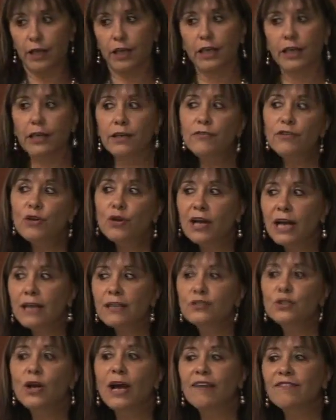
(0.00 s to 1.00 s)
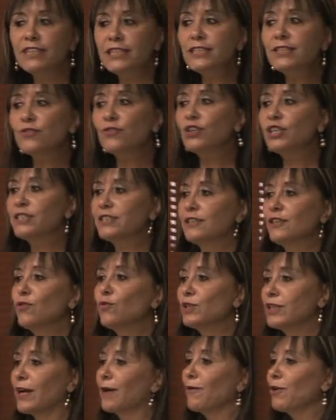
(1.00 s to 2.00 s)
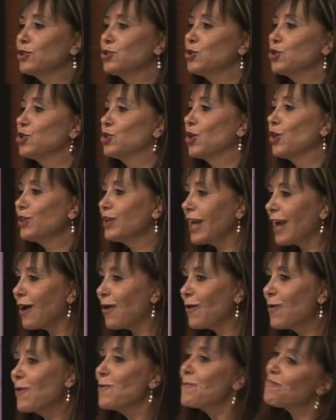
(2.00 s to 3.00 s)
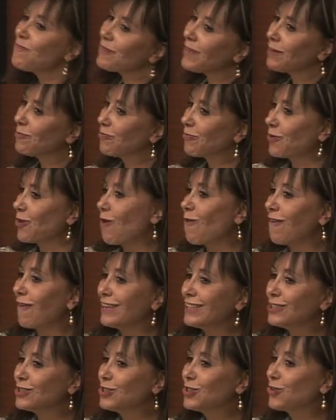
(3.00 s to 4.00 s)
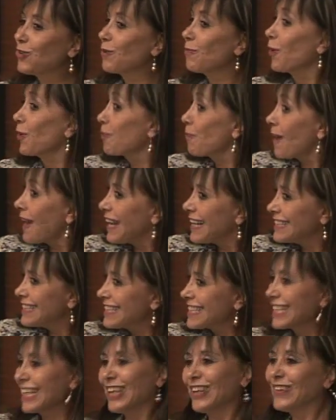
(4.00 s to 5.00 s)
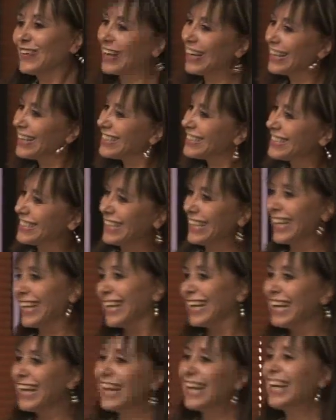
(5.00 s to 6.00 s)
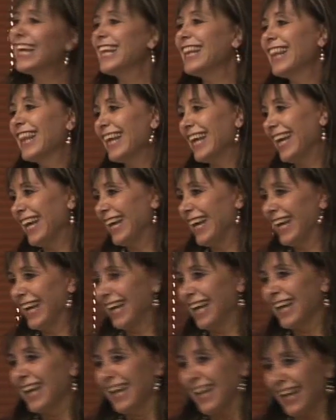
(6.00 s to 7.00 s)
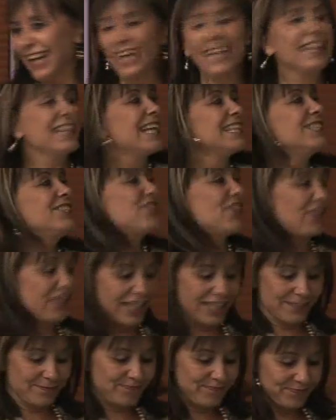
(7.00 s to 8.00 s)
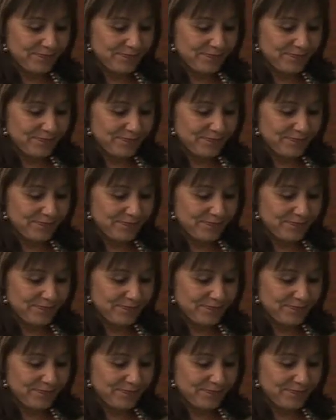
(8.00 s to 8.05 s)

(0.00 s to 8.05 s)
if you, you have interest in what I'm going to talk now, probably in three more months, you can see in, the, in that journal.